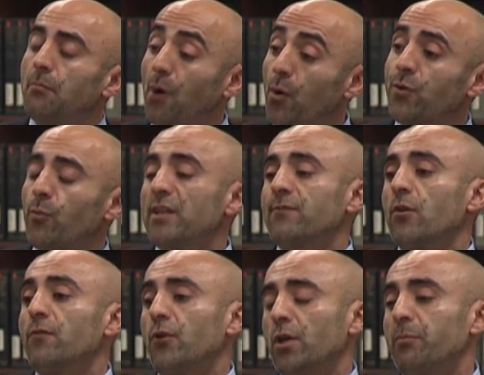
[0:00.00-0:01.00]
Uh, both went
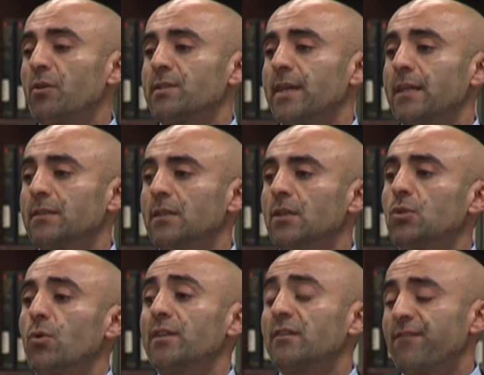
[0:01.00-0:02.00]
from forty percent
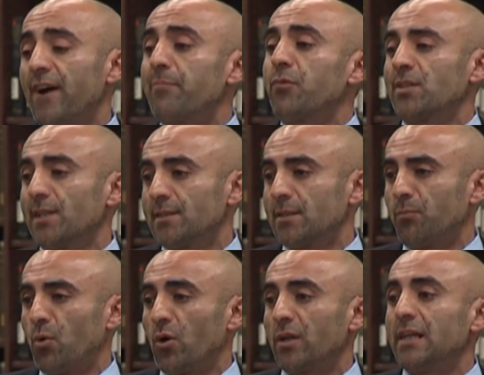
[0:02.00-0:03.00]
to under five percent
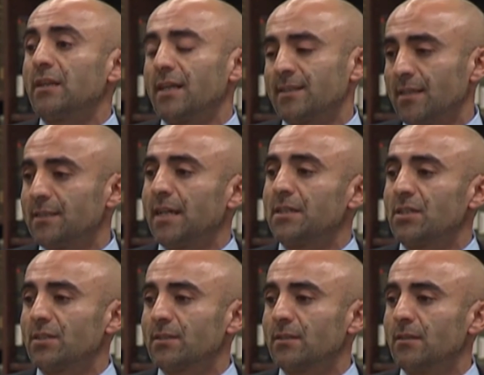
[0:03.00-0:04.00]
support in less than ten
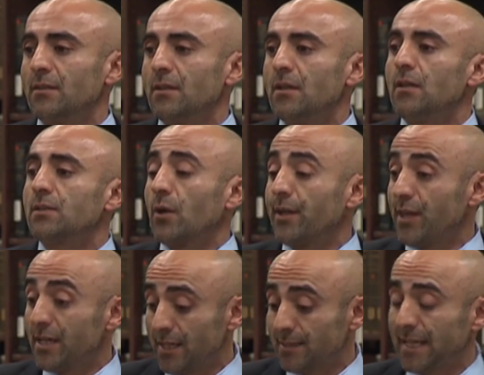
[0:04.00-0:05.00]
years. So I
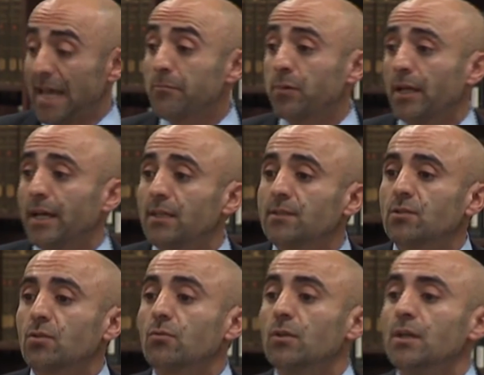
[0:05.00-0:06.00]
think his game plan is
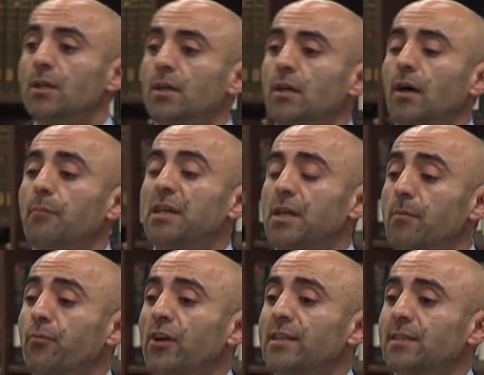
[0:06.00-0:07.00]
to uh,
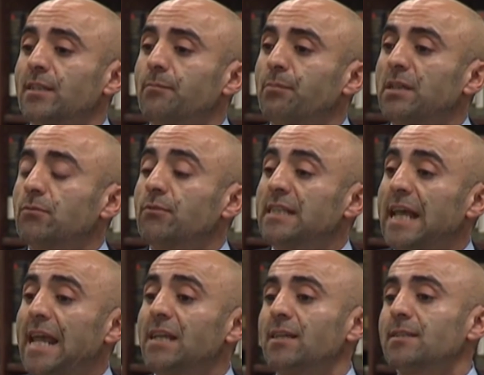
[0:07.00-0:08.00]
become president but
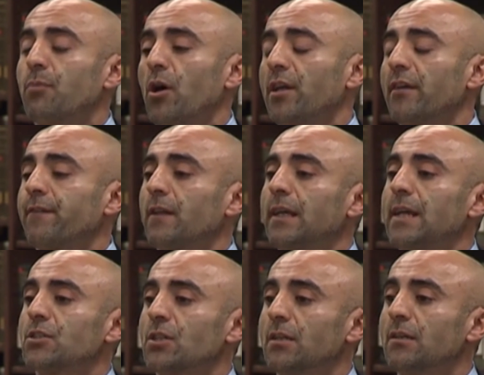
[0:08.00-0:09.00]
retain his party
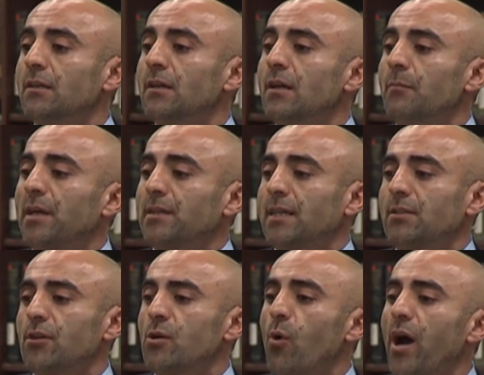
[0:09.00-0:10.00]
affiliation. But that
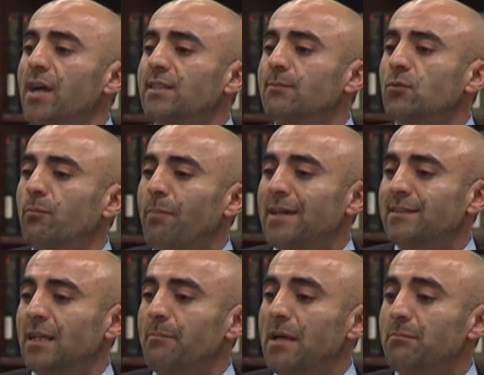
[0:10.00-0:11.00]
requires him to
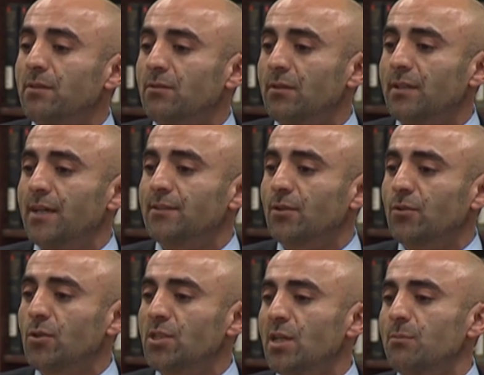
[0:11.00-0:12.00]
pass an amendment to the
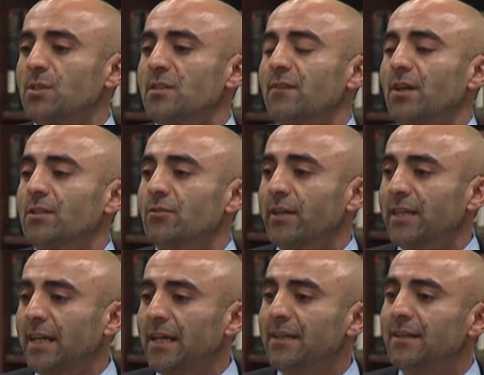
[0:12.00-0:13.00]
constitution, which is very
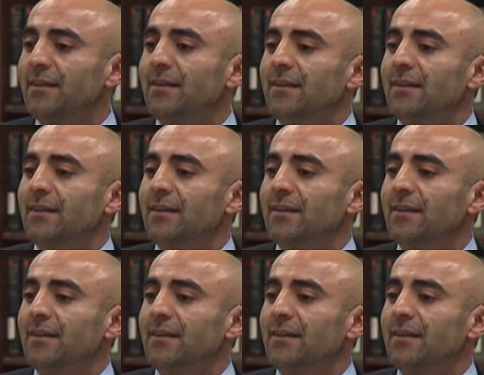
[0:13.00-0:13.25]
tricky.